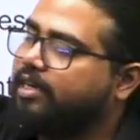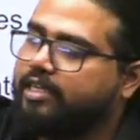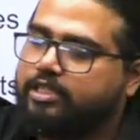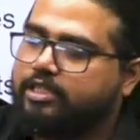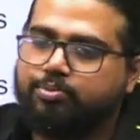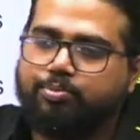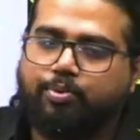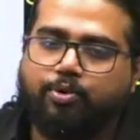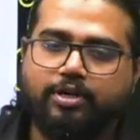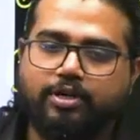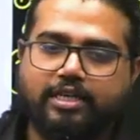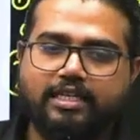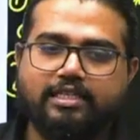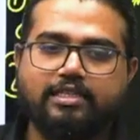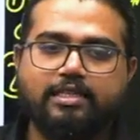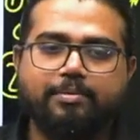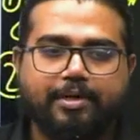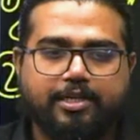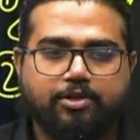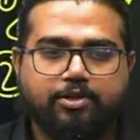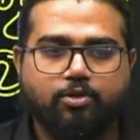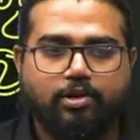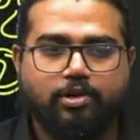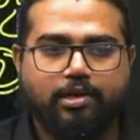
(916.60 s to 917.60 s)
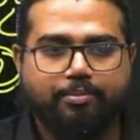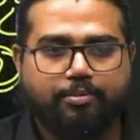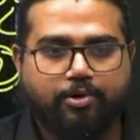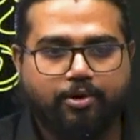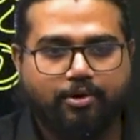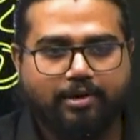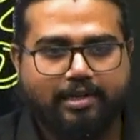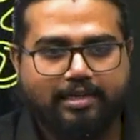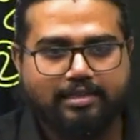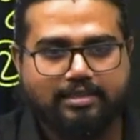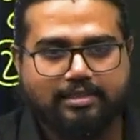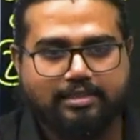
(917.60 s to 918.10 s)
exporting the petroleum
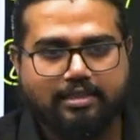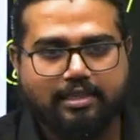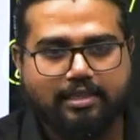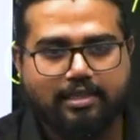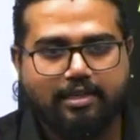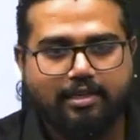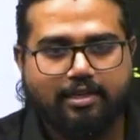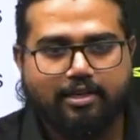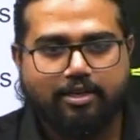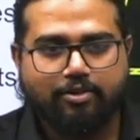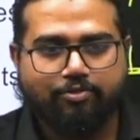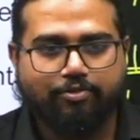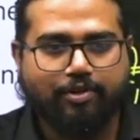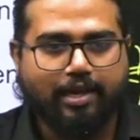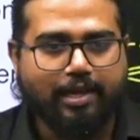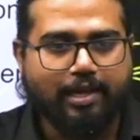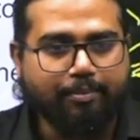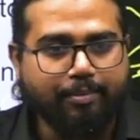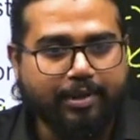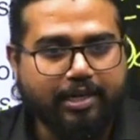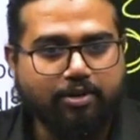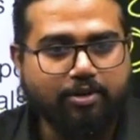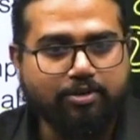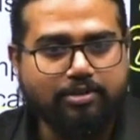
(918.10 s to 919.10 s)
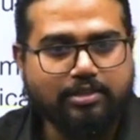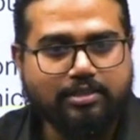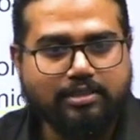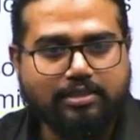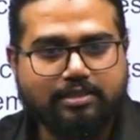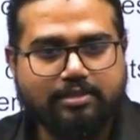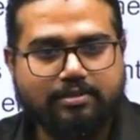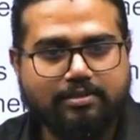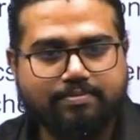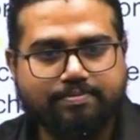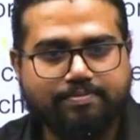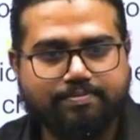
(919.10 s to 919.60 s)
products. Why?
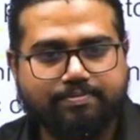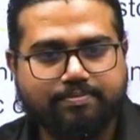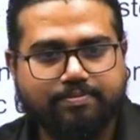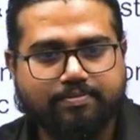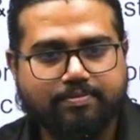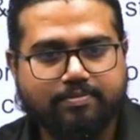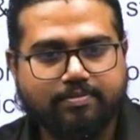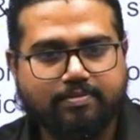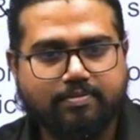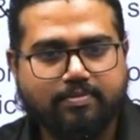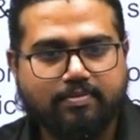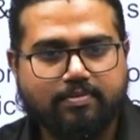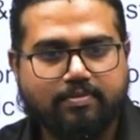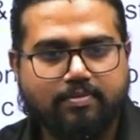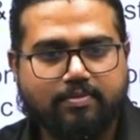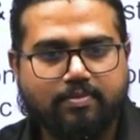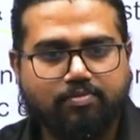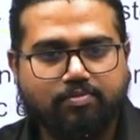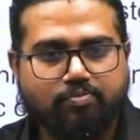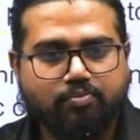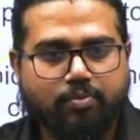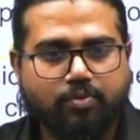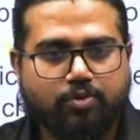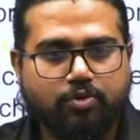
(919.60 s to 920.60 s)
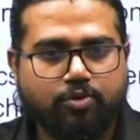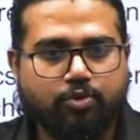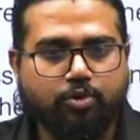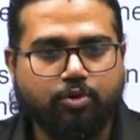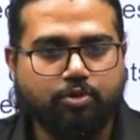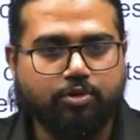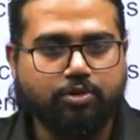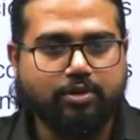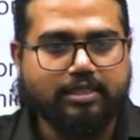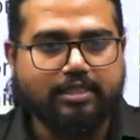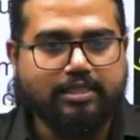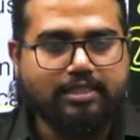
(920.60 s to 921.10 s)
Because due
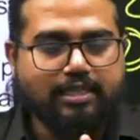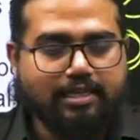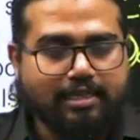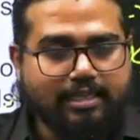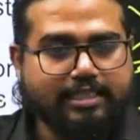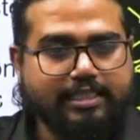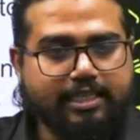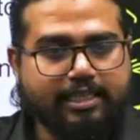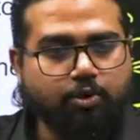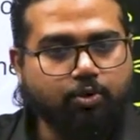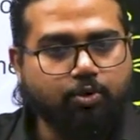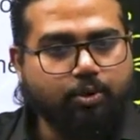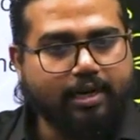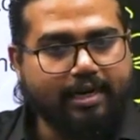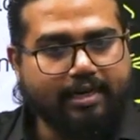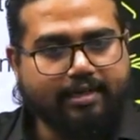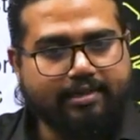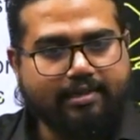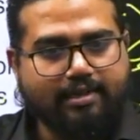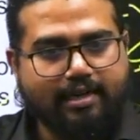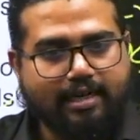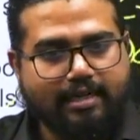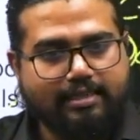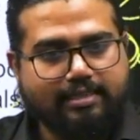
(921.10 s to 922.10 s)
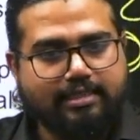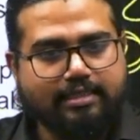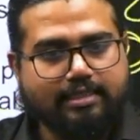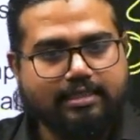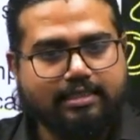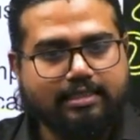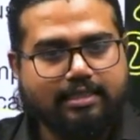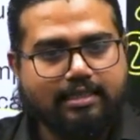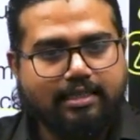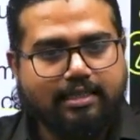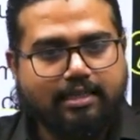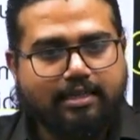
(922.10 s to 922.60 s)
to this Russia-Ukraine crisis,
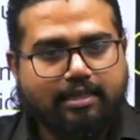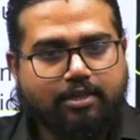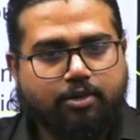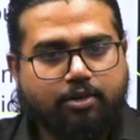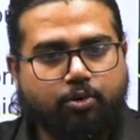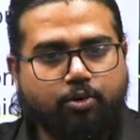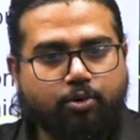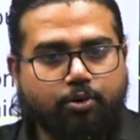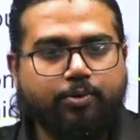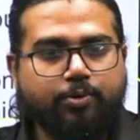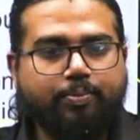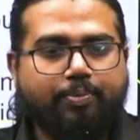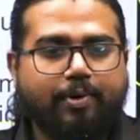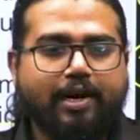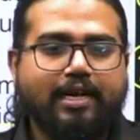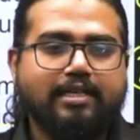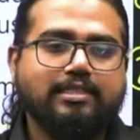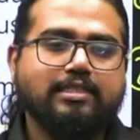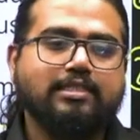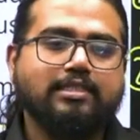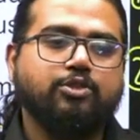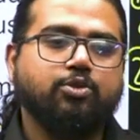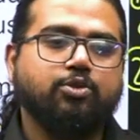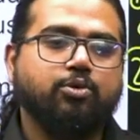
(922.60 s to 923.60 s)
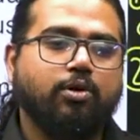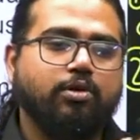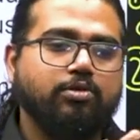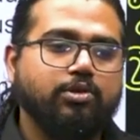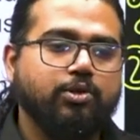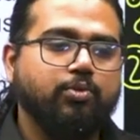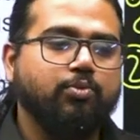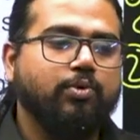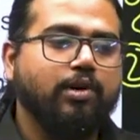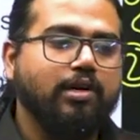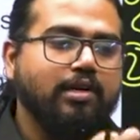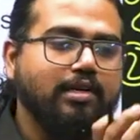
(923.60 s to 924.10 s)
crude prices throughout the
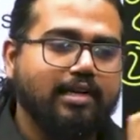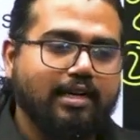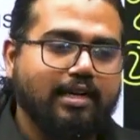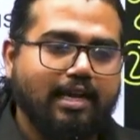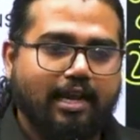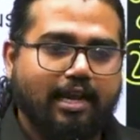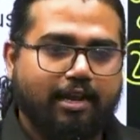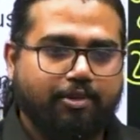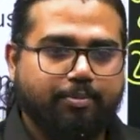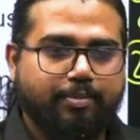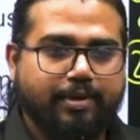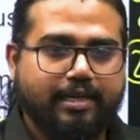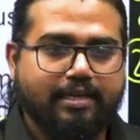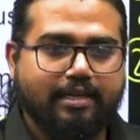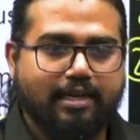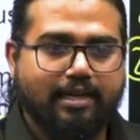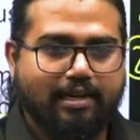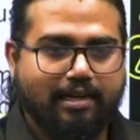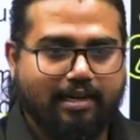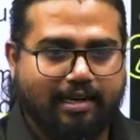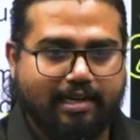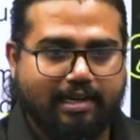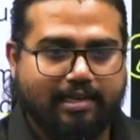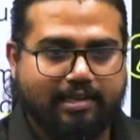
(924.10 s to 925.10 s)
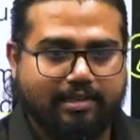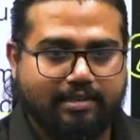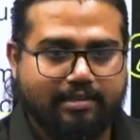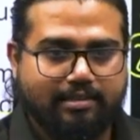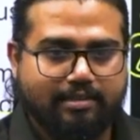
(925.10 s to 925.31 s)
world have been high.